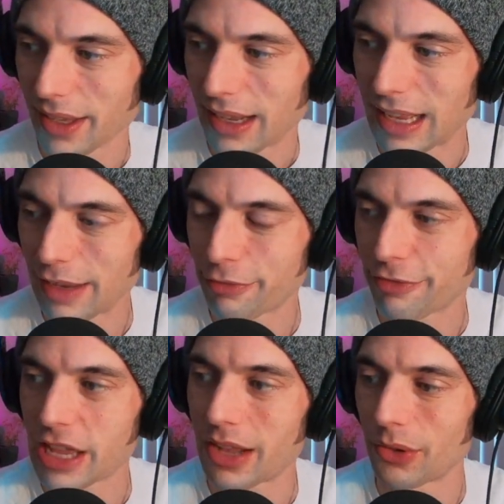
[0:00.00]
I've
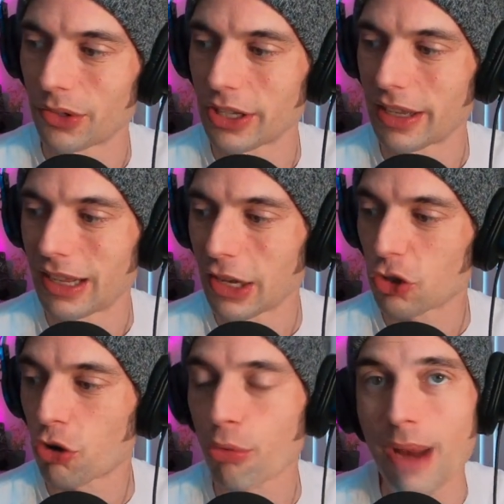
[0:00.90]
found
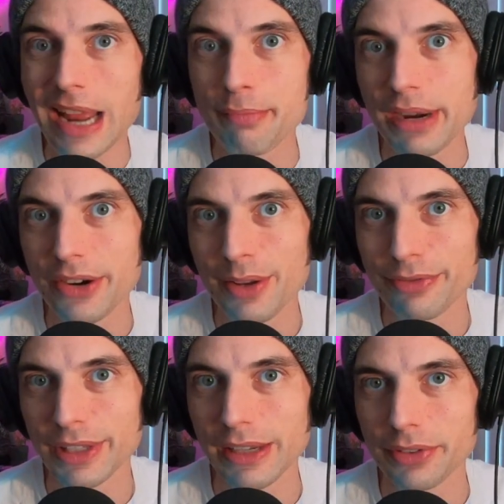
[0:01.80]
cranberry
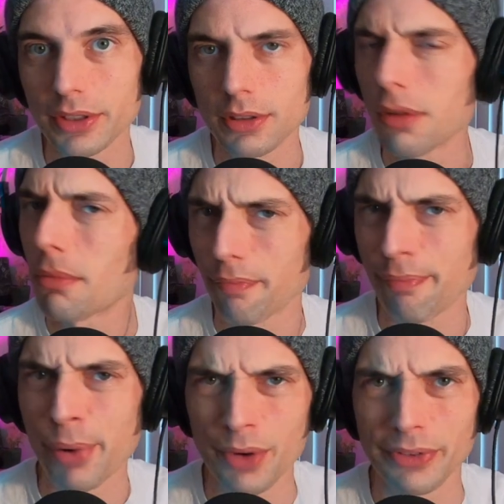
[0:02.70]
flavor
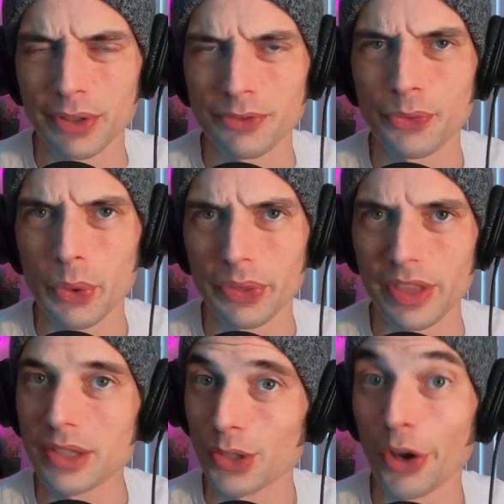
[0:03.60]
perfect for
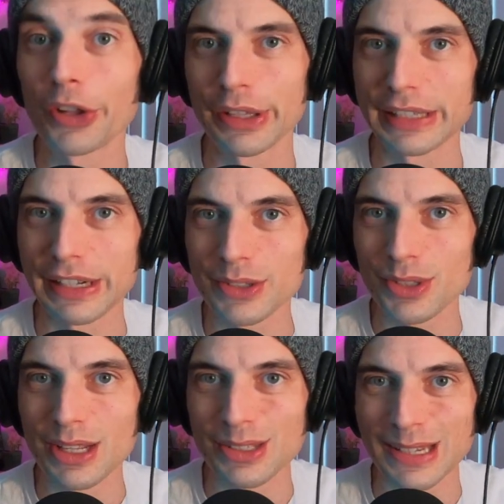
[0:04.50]
this holiday
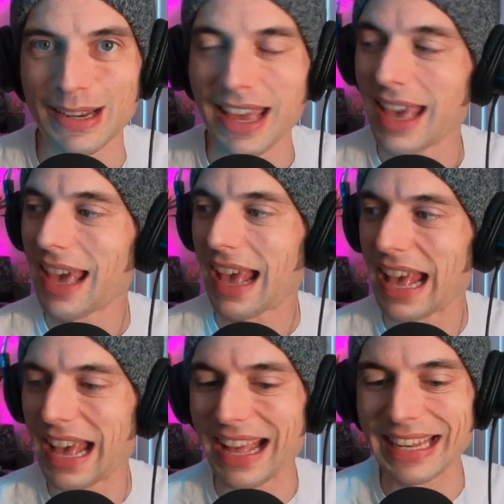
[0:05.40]
season.
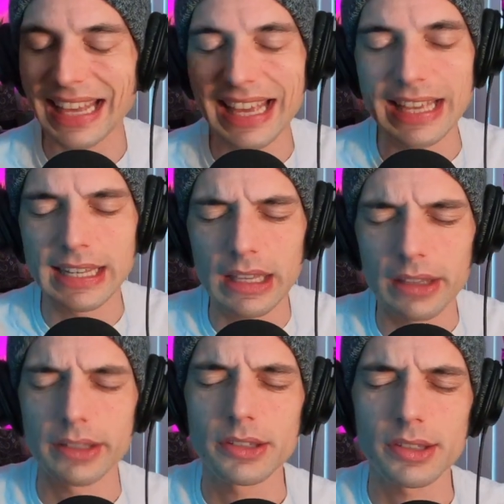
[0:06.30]
And it
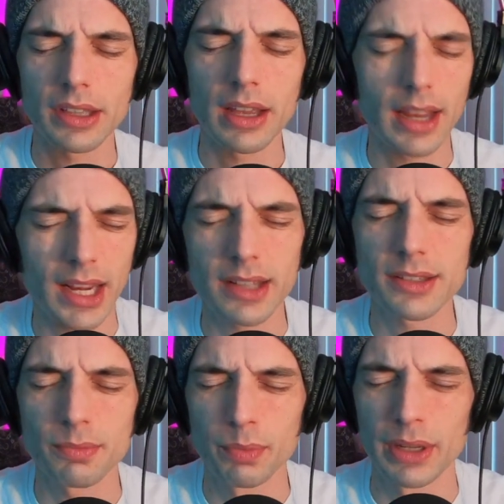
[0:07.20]
is,
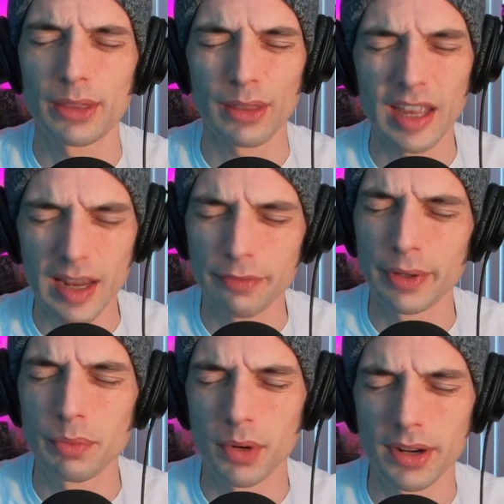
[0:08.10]
as with every
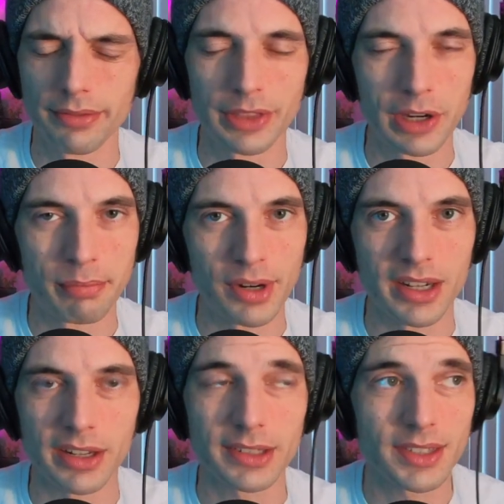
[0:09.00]
one of their
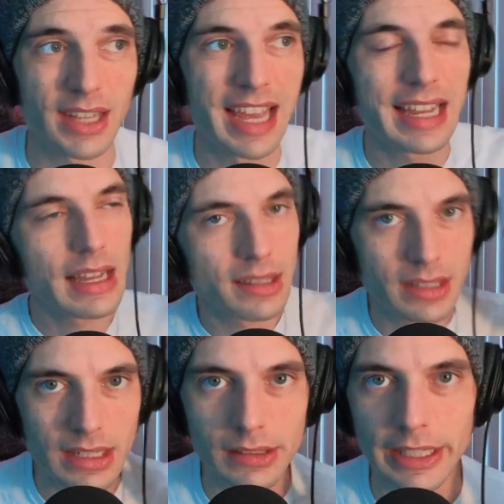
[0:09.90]
products,
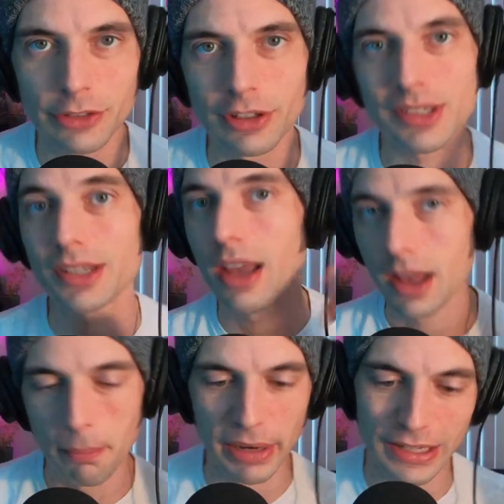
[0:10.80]
delicious,
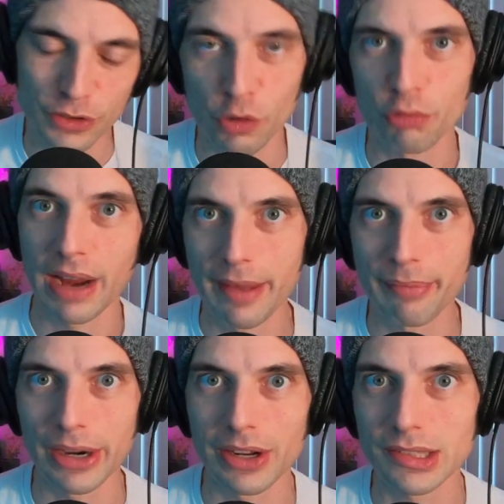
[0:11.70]
but it's
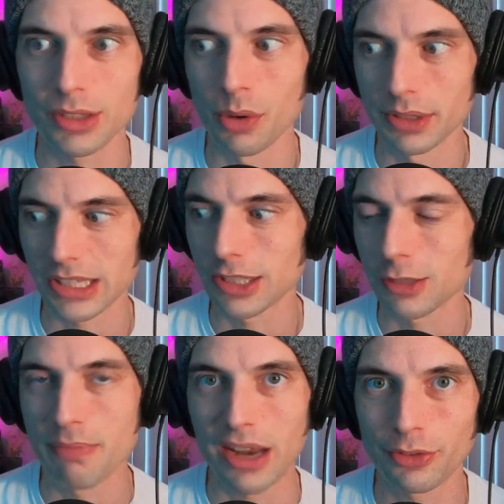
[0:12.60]
cranberry, so it's
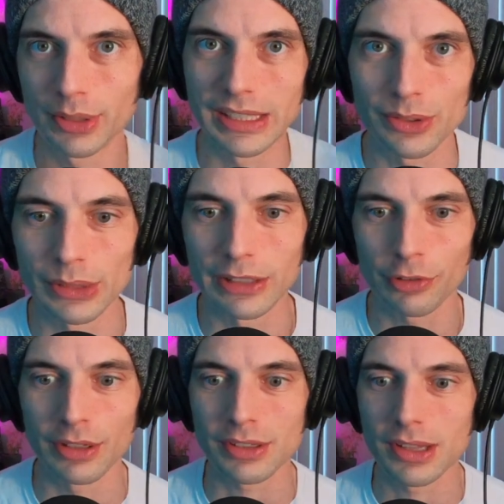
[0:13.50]
especially
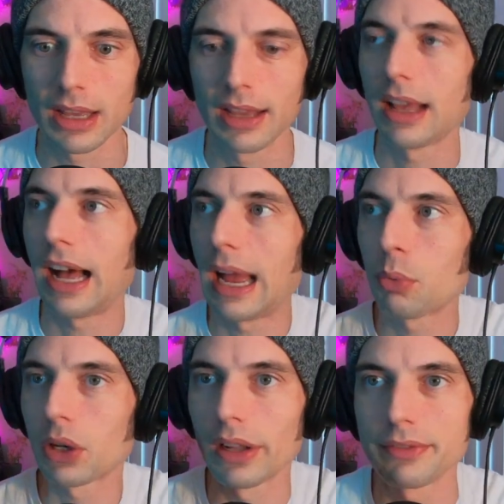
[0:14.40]
delicious. I
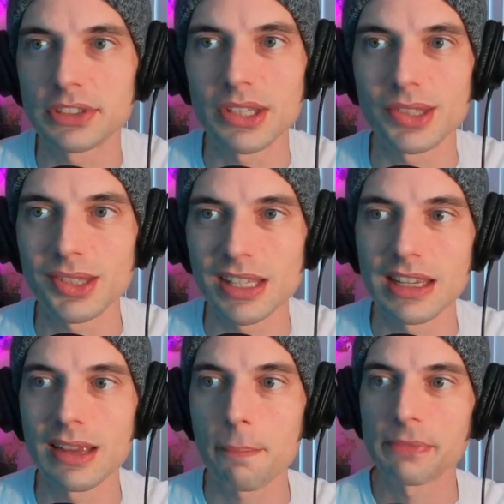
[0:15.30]
would love to
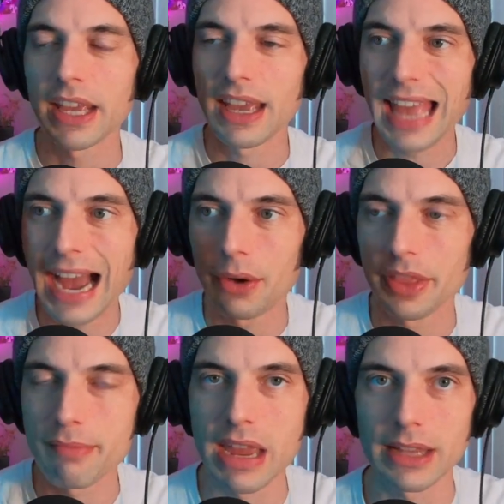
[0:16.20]
see how
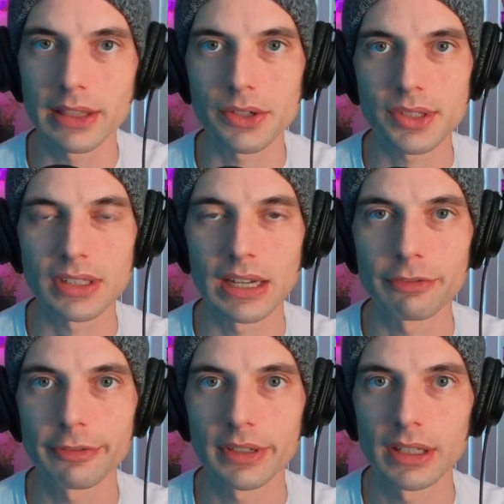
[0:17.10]
they make their
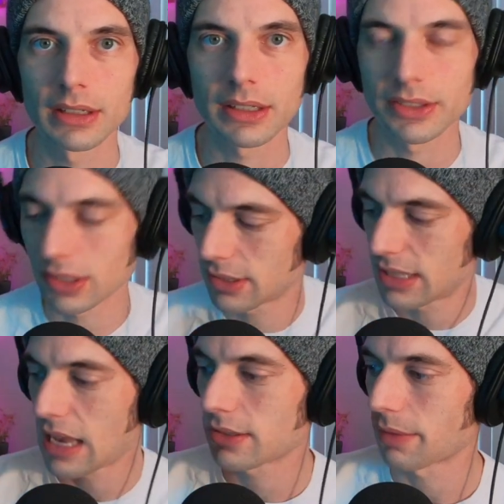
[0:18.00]
stuff, because it
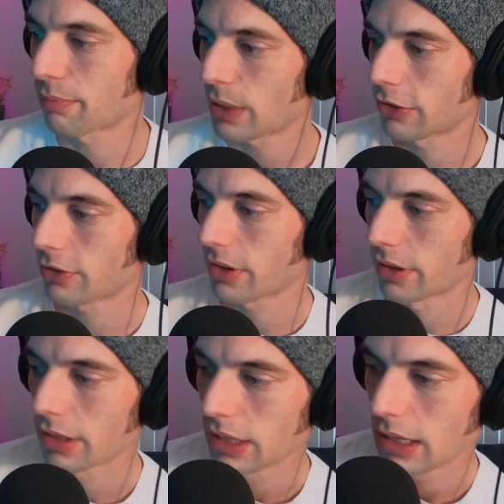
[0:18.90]
says, I'm pretty
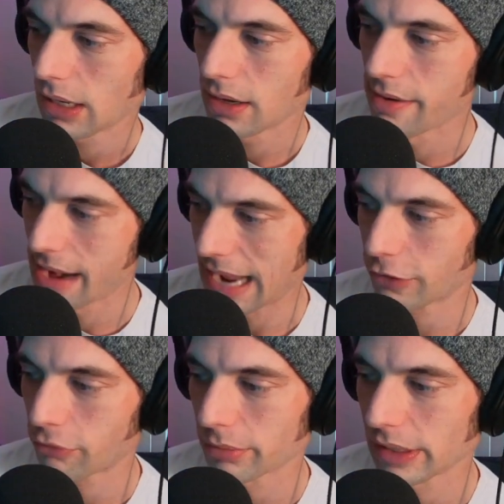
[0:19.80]
sure,
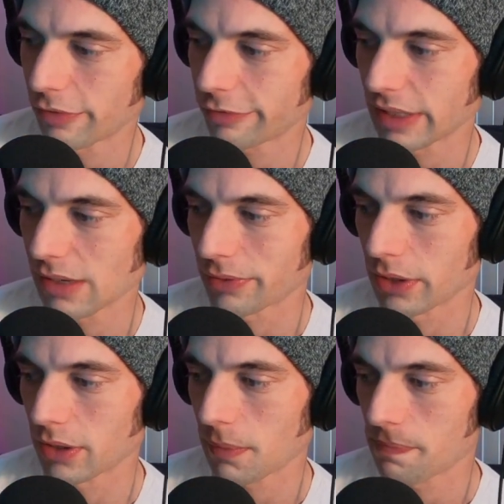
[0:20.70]
naturally
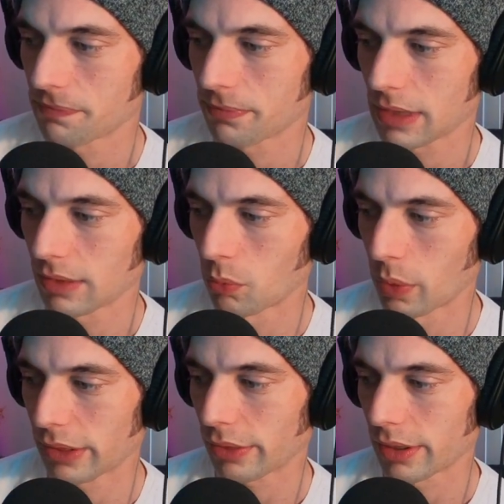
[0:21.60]
flavored
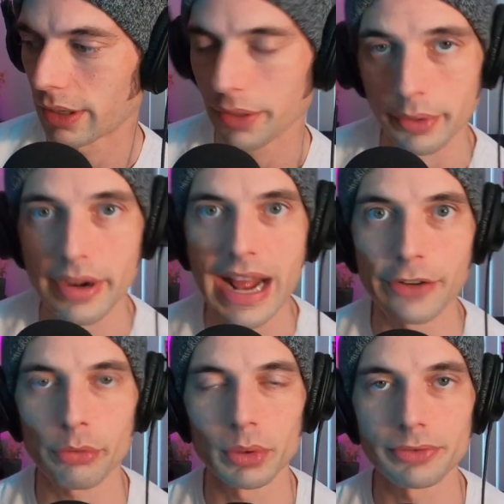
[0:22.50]
with other
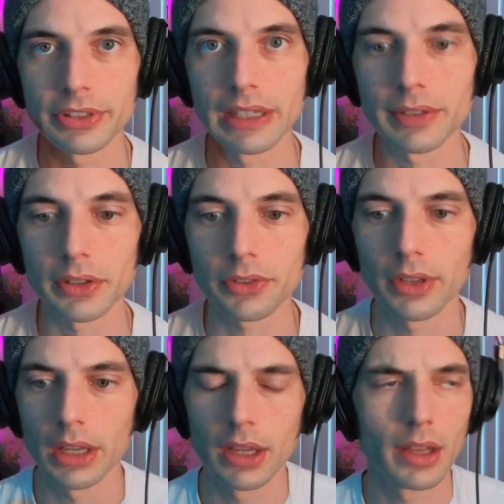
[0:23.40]
natural flavors.
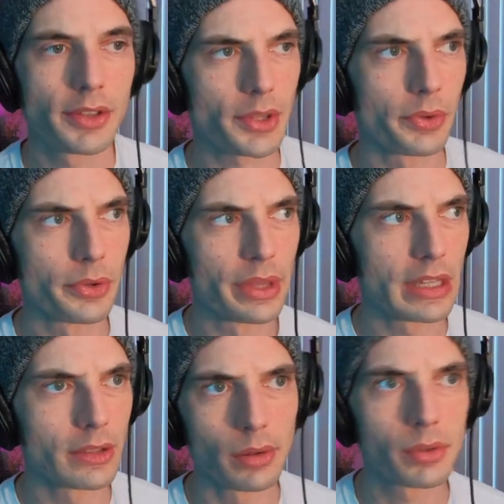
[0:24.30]
So do they
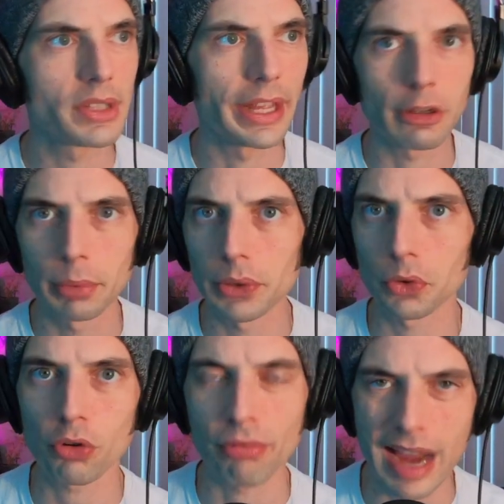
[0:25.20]
use real
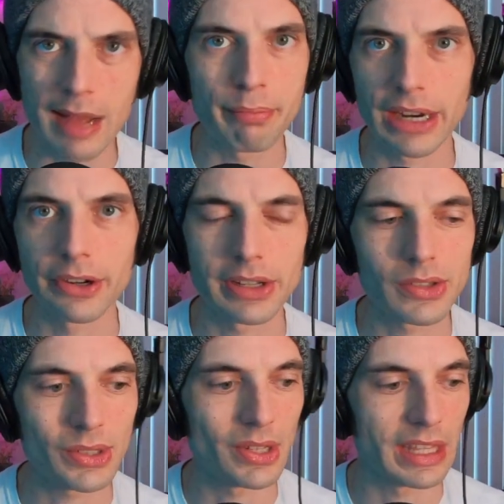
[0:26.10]

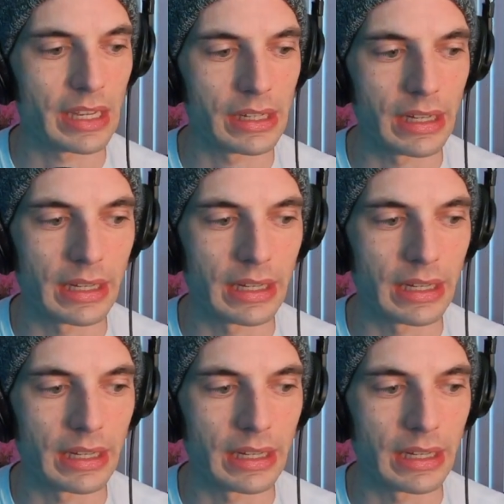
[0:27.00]
cranberries? Do they,